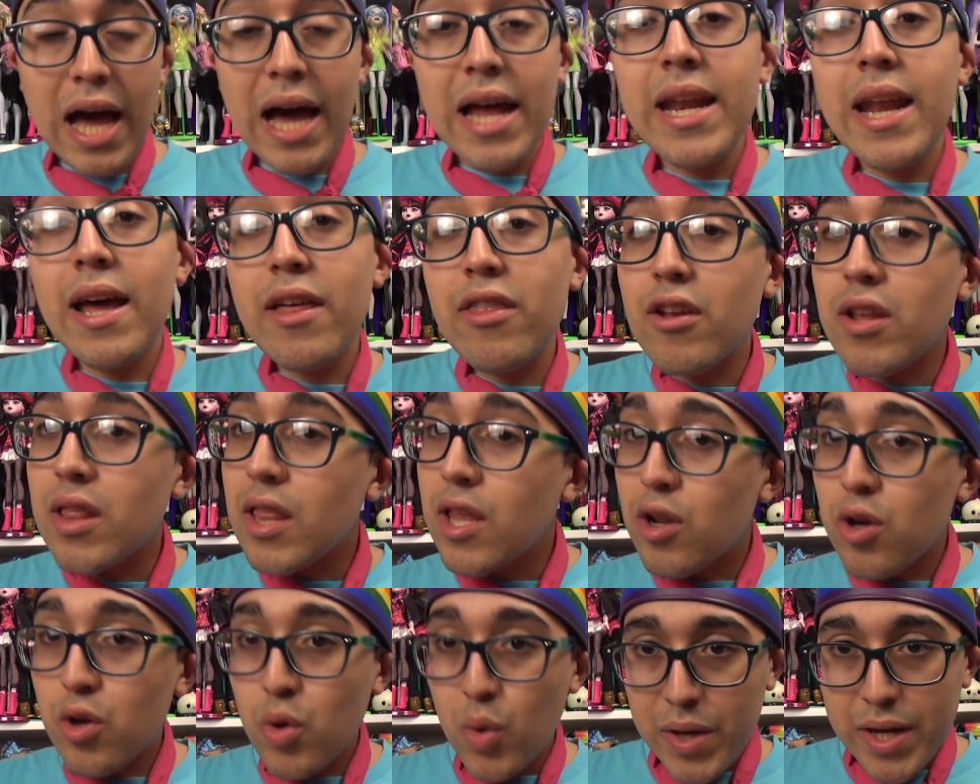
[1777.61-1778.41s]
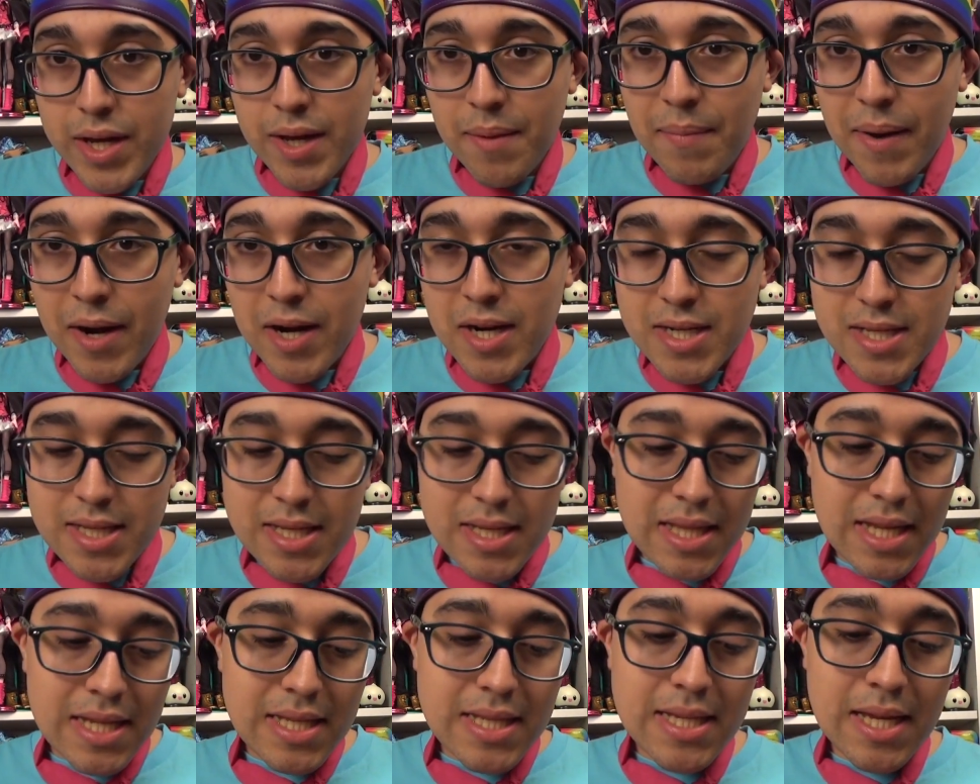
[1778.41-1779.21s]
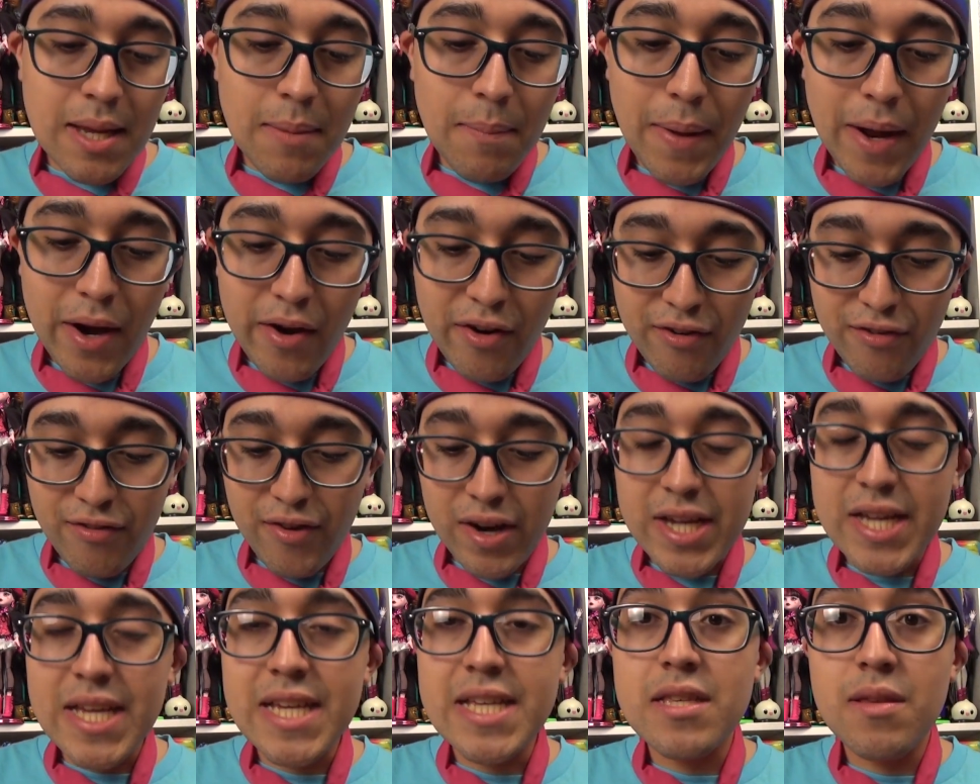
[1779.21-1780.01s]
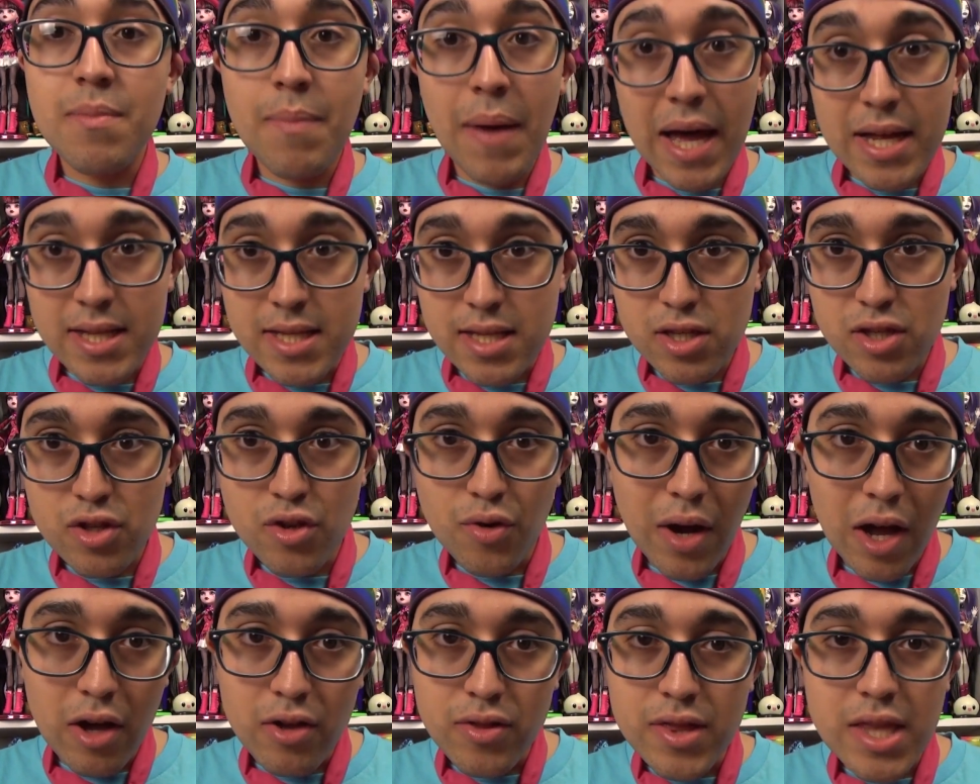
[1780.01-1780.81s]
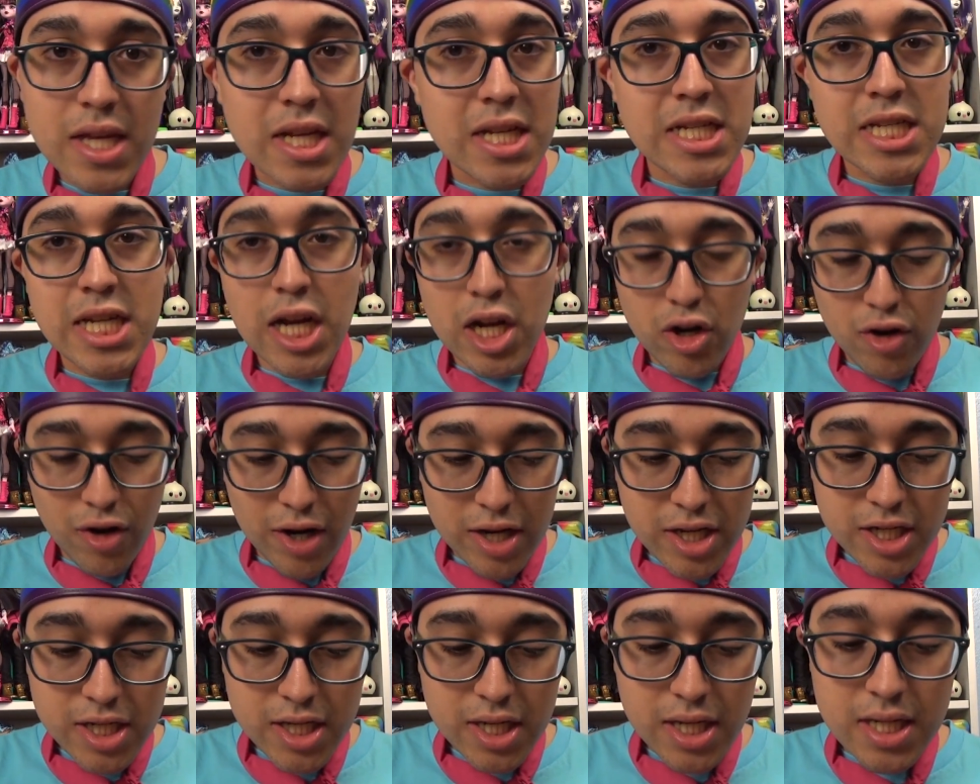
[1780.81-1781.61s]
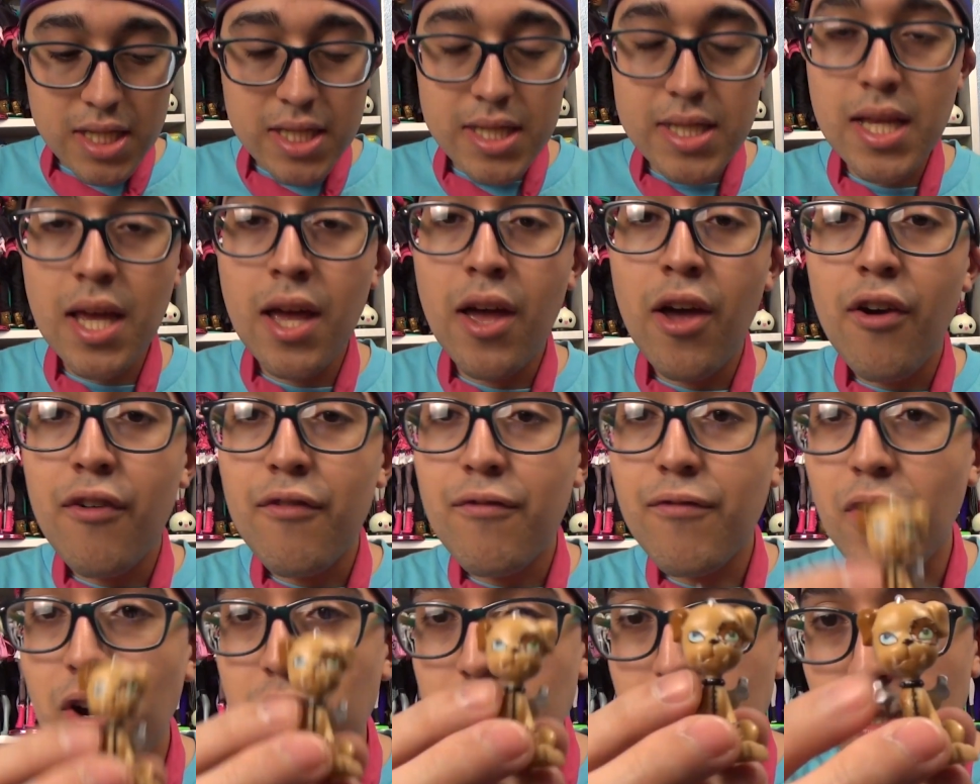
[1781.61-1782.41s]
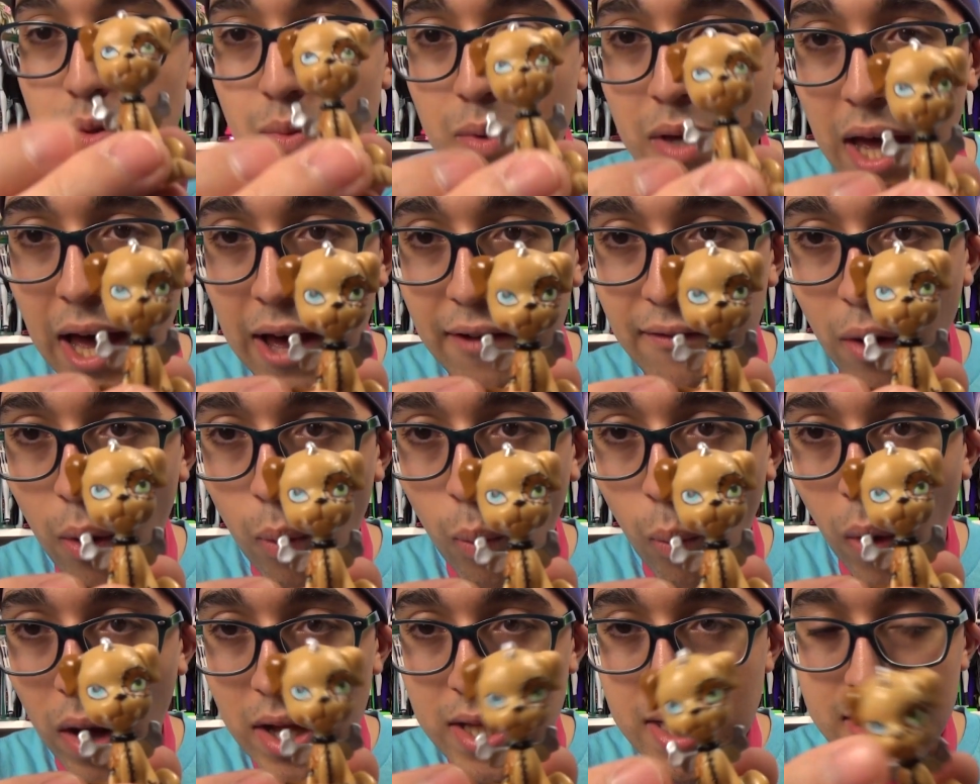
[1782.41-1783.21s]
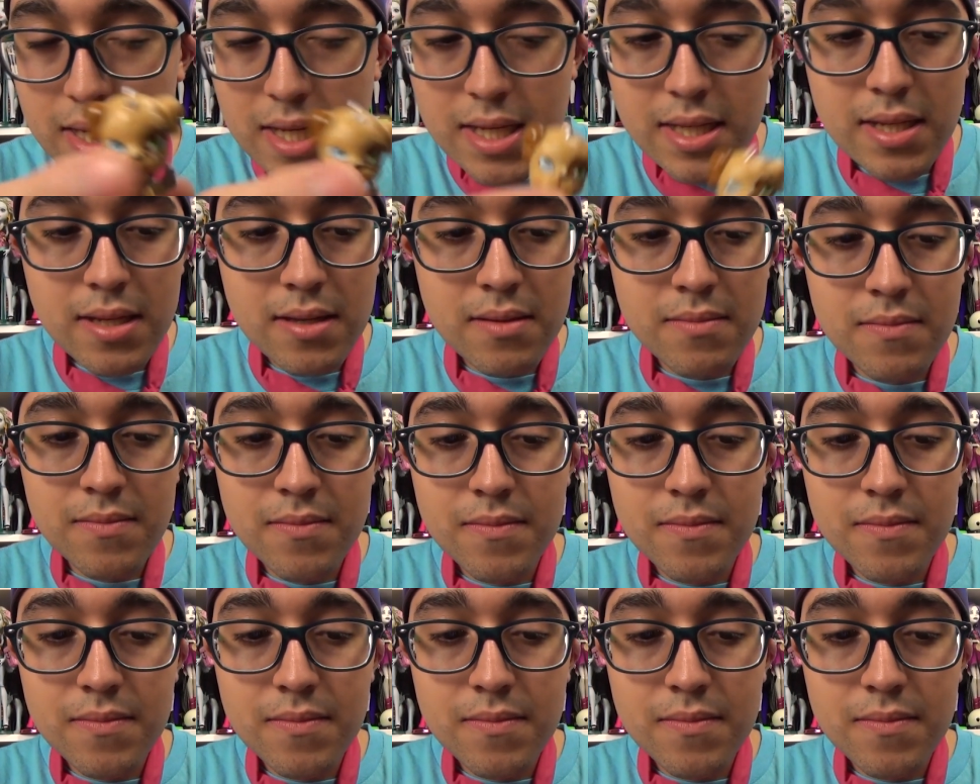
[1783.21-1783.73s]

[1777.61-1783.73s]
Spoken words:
Another little quick comparison. Let's compare Frankie's pets throughout the generations. First, we have What's-It.